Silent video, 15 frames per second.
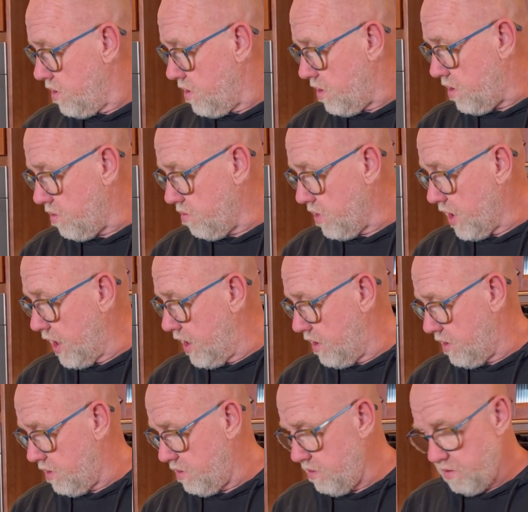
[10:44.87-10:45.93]
All right,
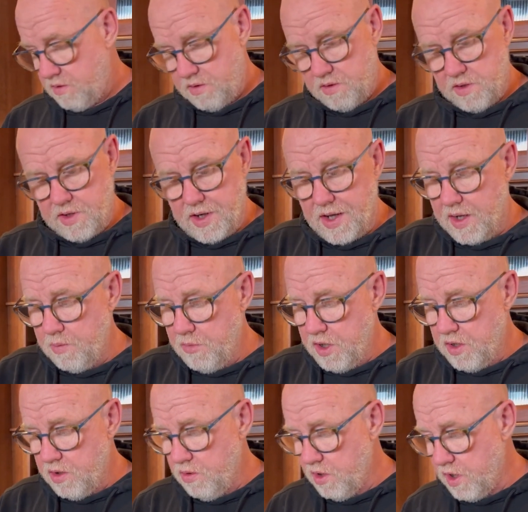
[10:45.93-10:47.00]
time to
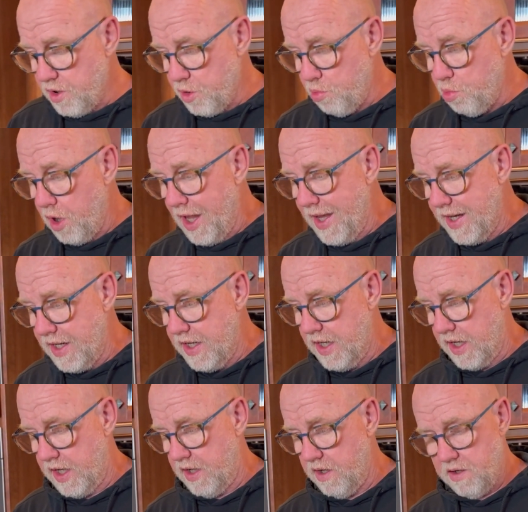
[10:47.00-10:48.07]
do a little
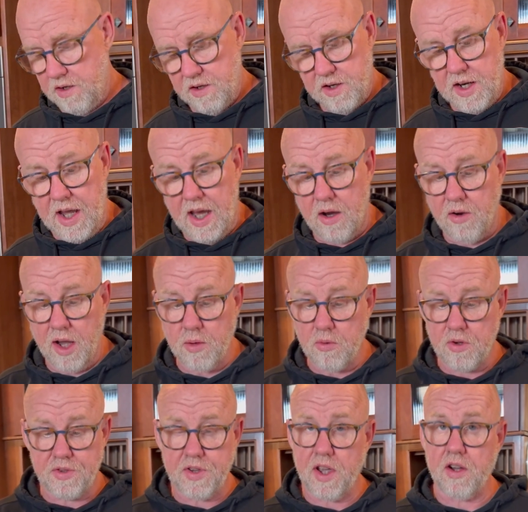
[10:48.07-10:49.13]
blending. Now, I
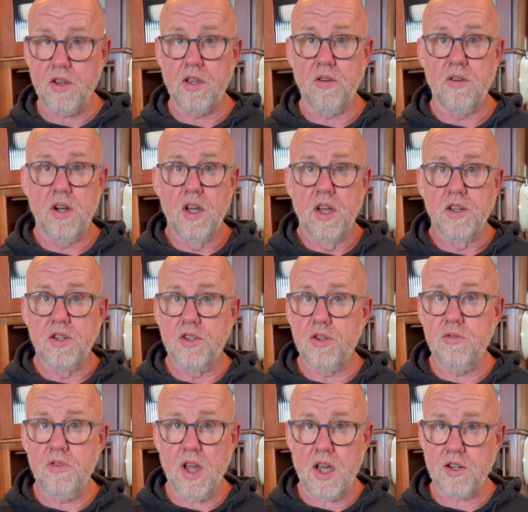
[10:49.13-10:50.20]
will tell you,
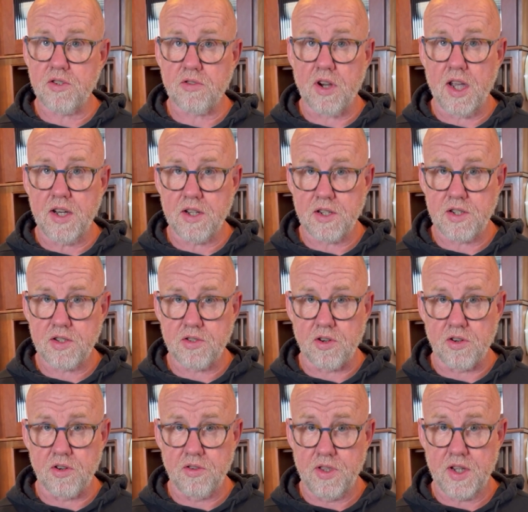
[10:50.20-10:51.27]
do not try to
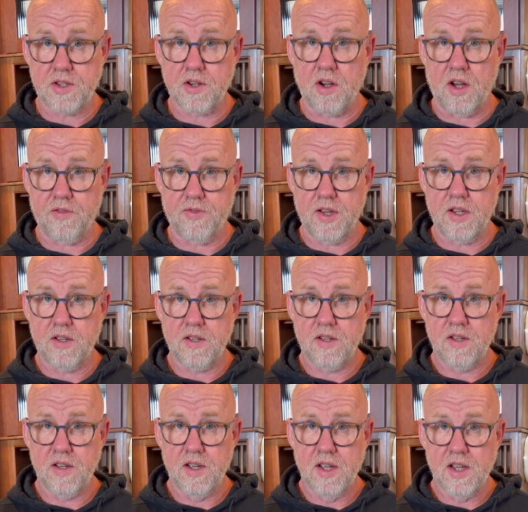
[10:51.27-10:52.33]
stir this coffee.
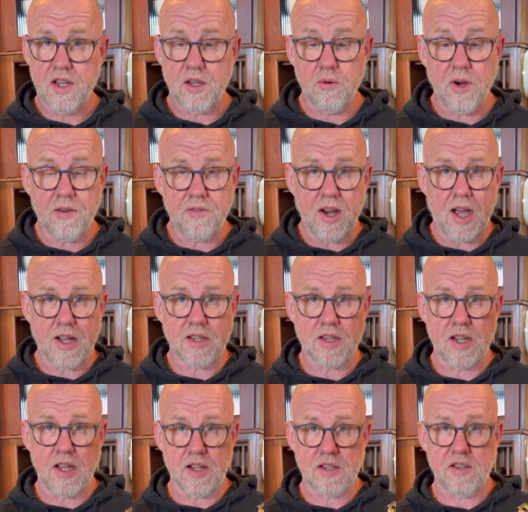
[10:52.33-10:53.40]
You have got to
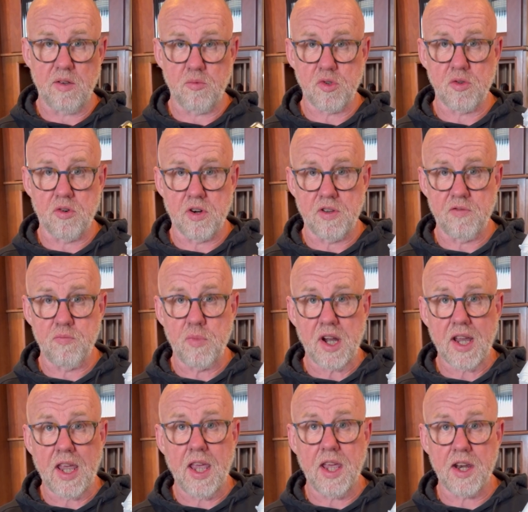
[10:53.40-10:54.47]
get some sort of
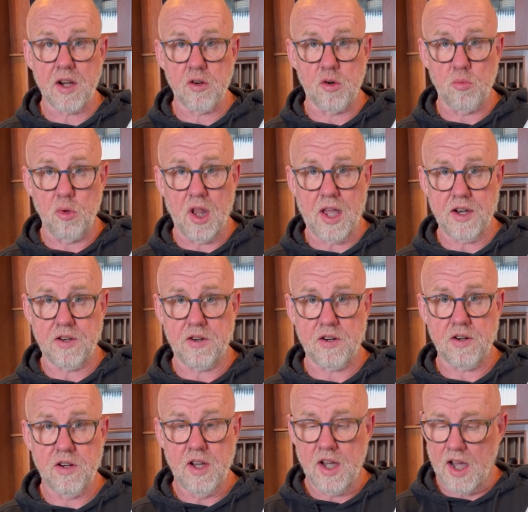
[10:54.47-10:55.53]
mechanical blender.
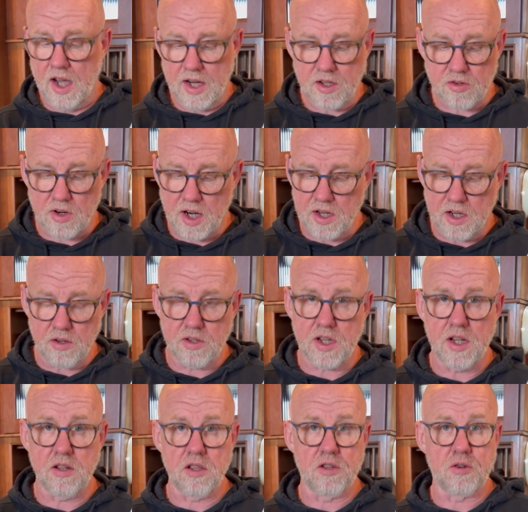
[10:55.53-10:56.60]
I tried
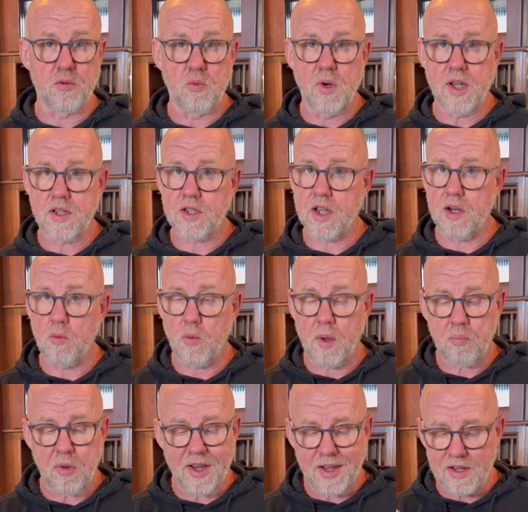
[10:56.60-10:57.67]
using a little whisk and
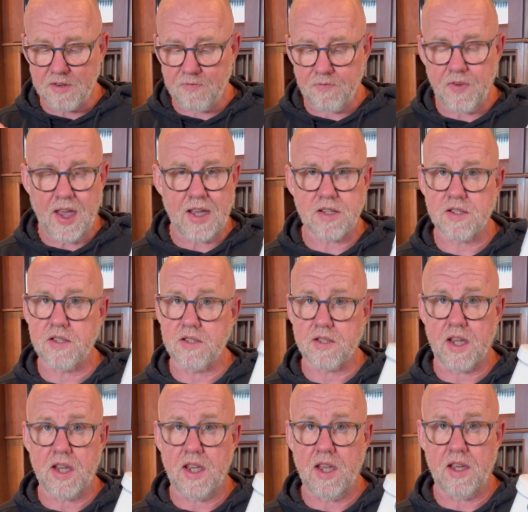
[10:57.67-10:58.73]
whipping as fast as
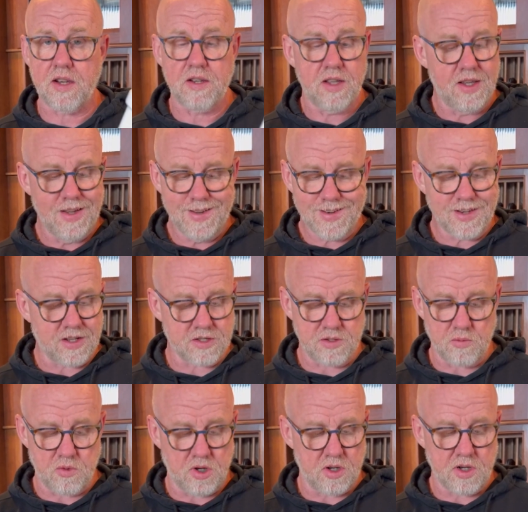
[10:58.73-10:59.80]
I can.
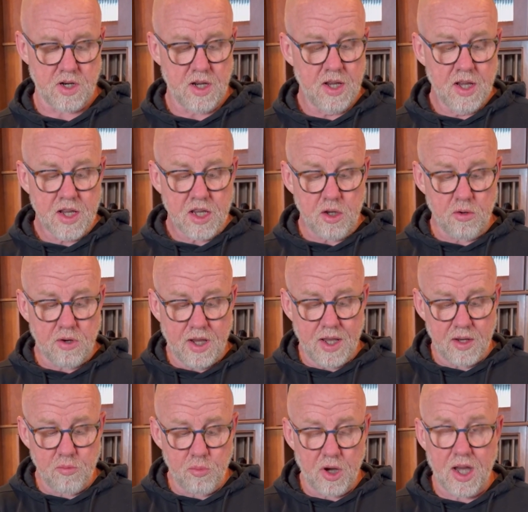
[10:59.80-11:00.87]
Doesn't work. You
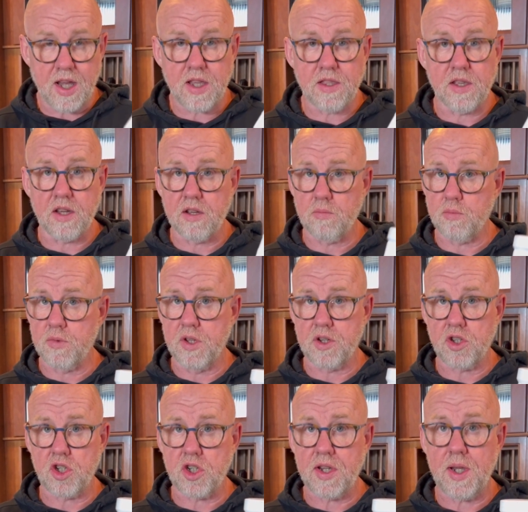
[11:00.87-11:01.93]
can buy the
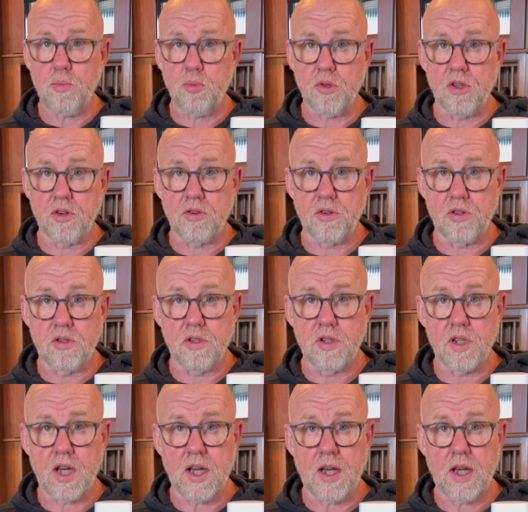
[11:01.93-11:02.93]
cheap little,